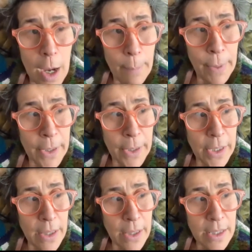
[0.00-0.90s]
But at
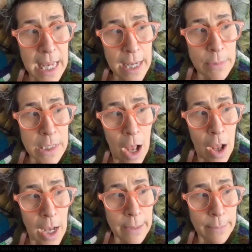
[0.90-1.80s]
the same
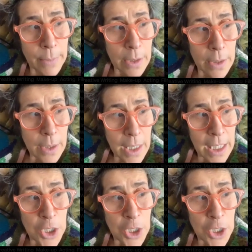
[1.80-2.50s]
time, he